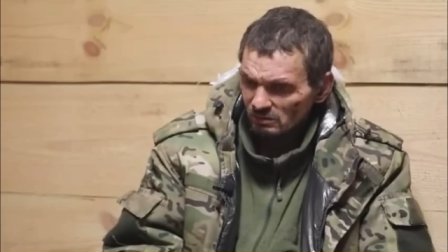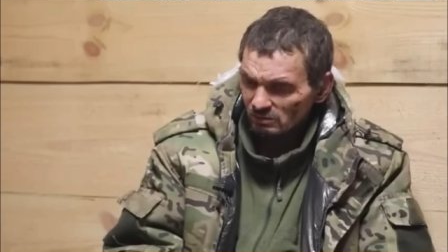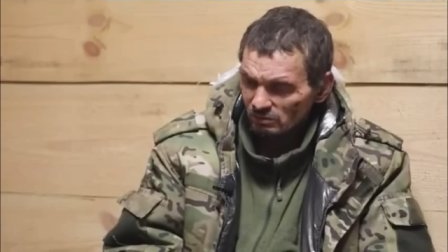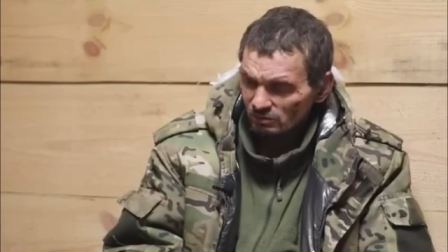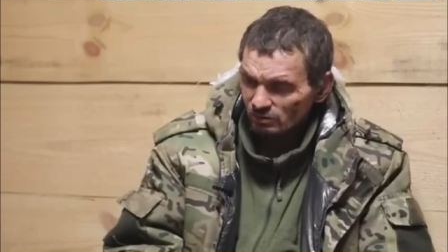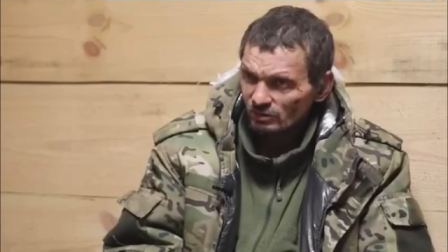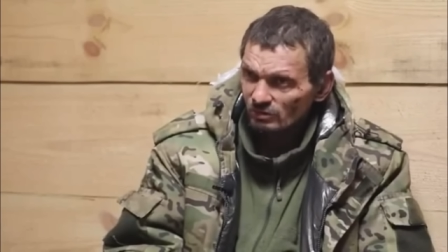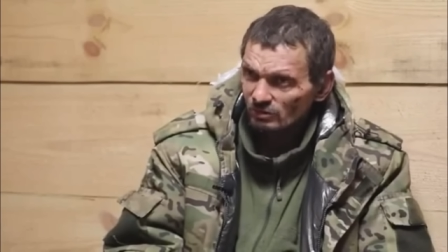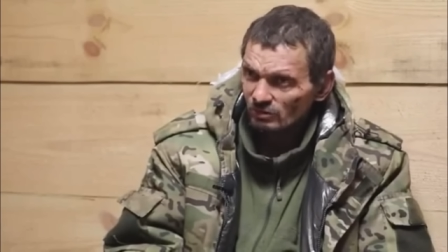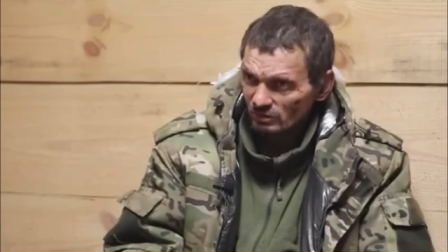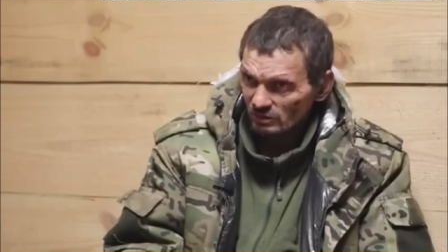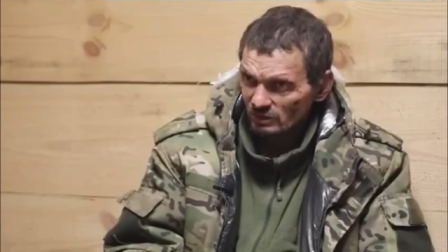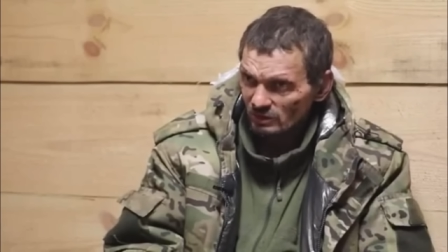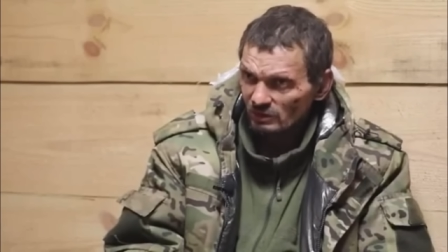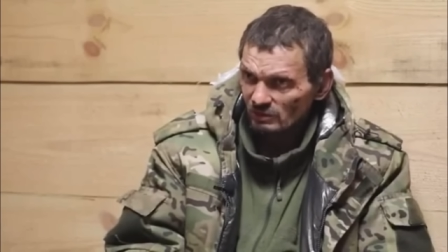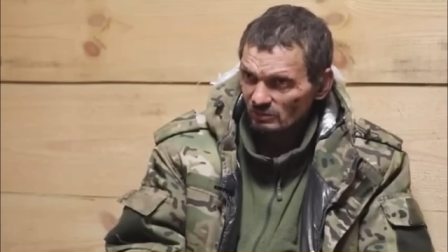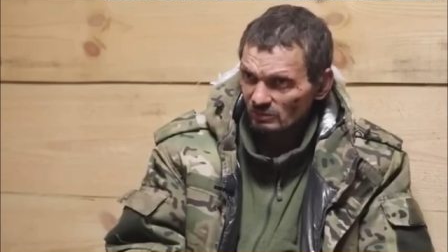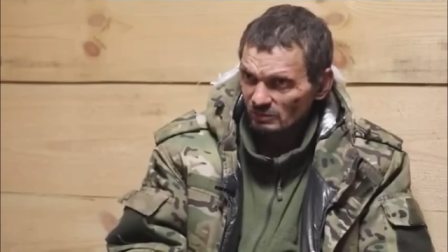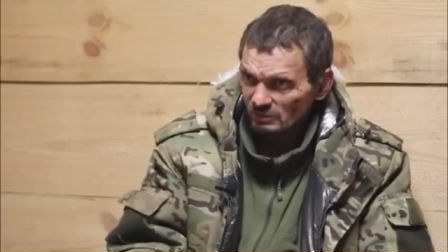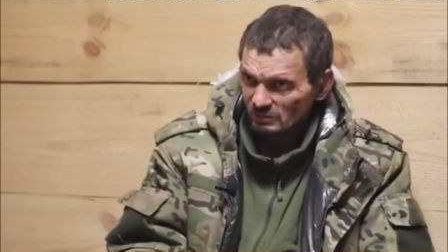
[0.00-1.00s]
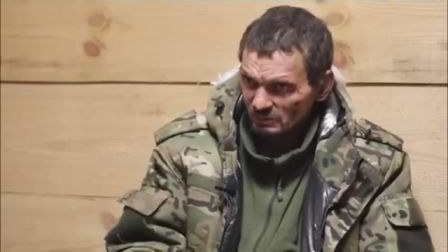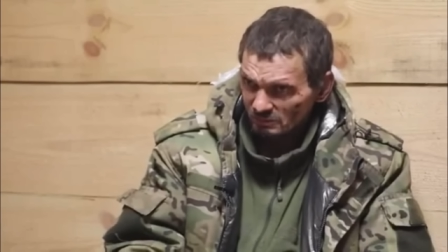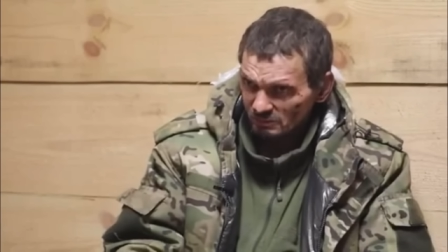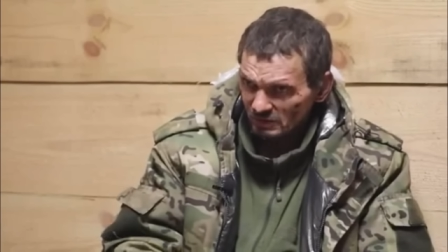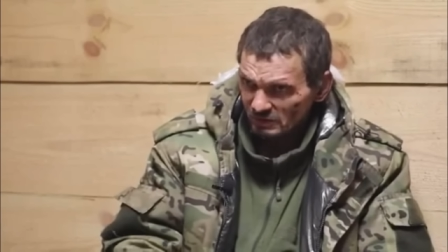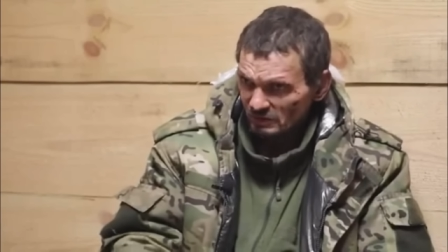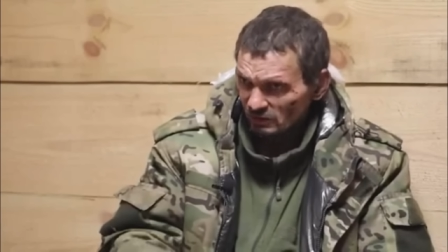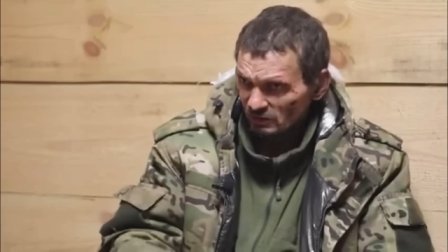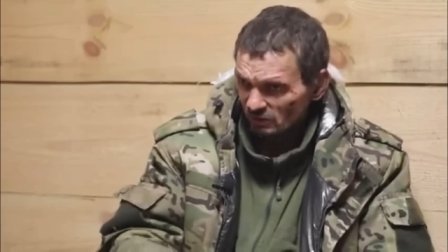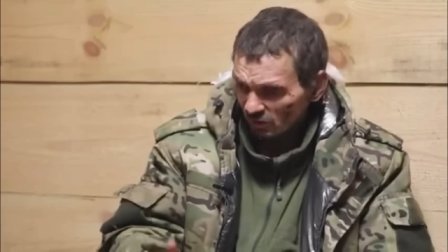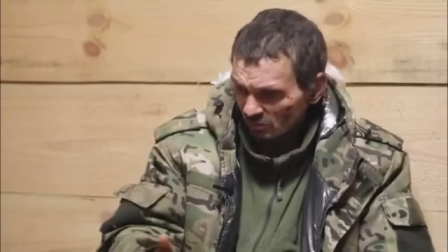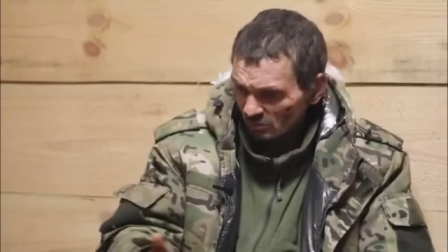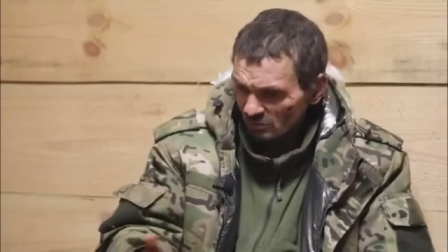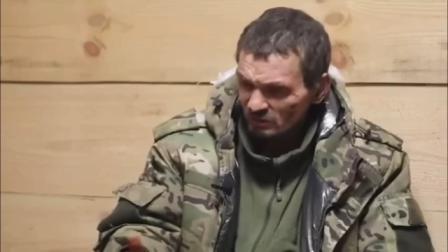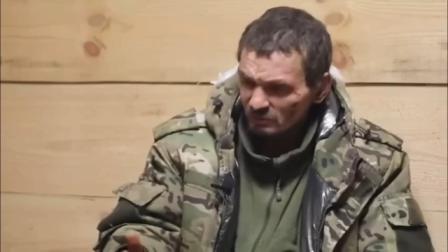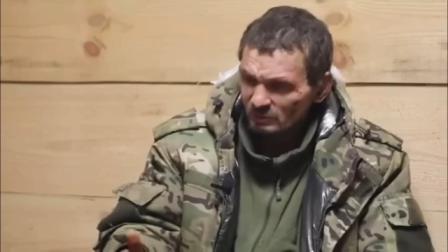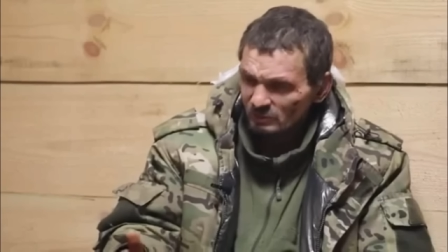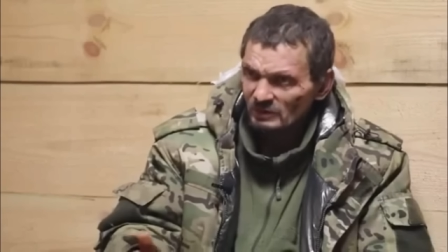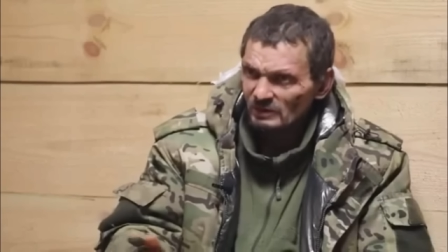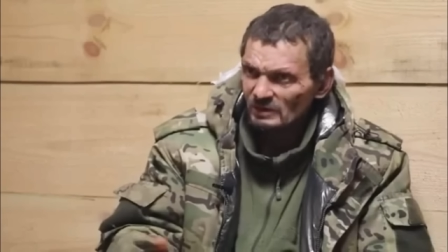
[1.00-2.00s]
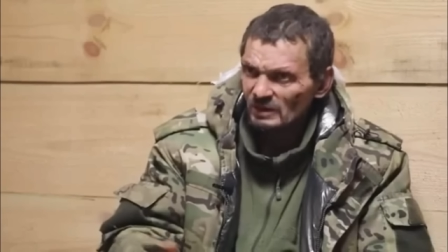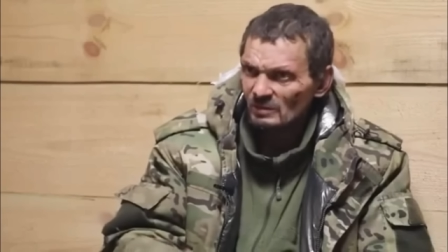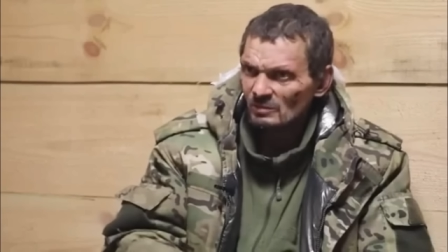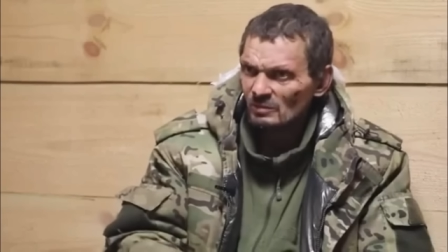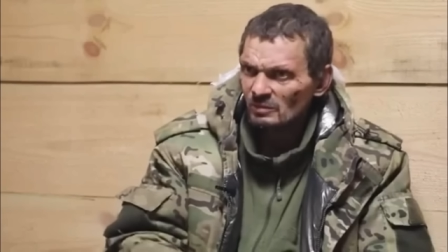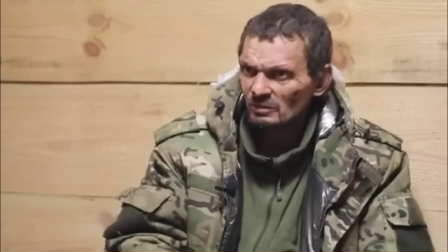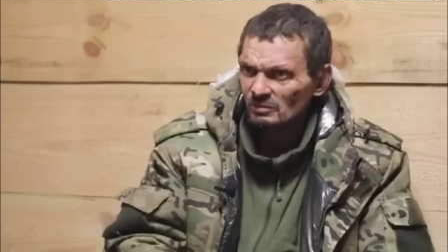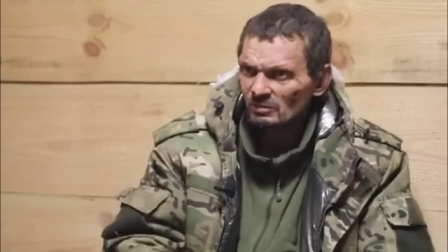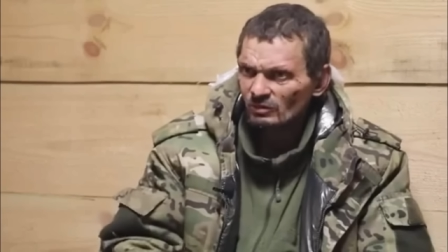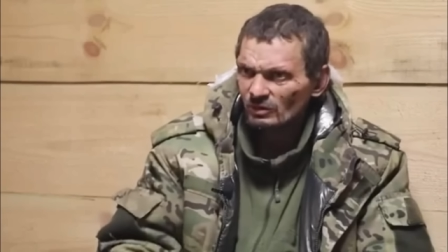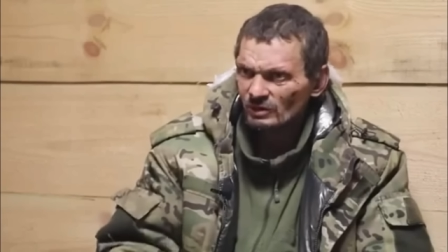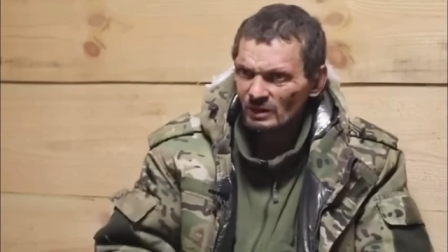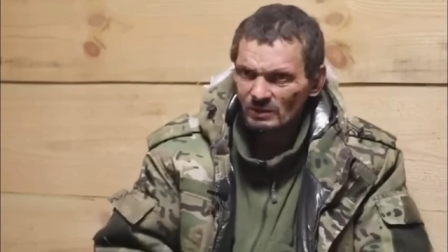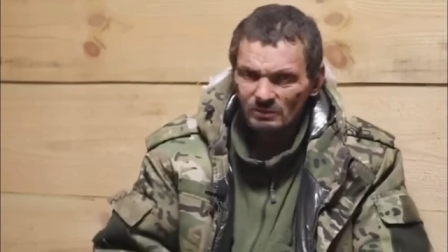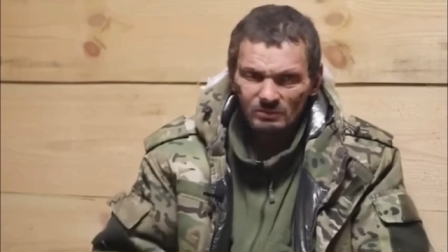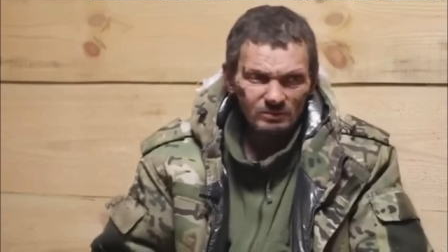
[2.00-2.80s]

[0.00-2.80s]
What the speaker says: Just like that. We got acquainted with the guys,